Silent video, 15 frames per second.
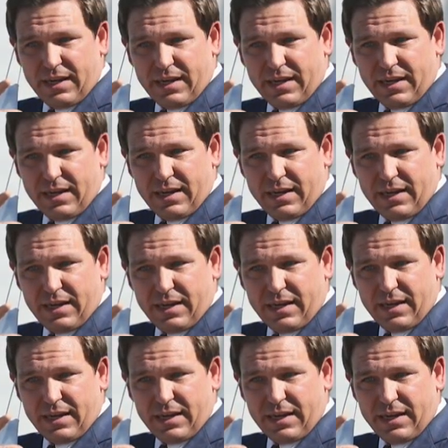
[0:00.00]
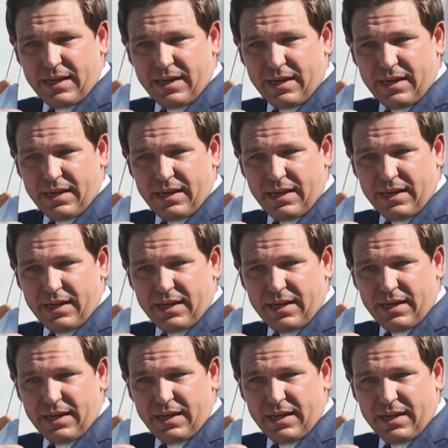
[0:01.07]

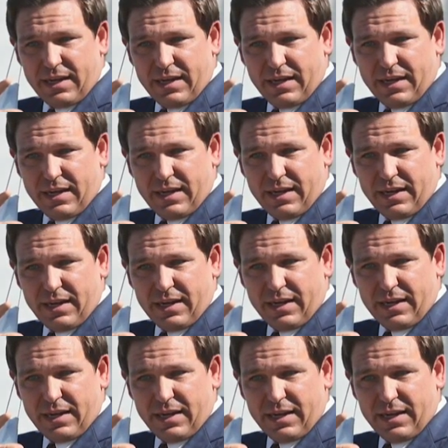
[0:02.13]
(silent)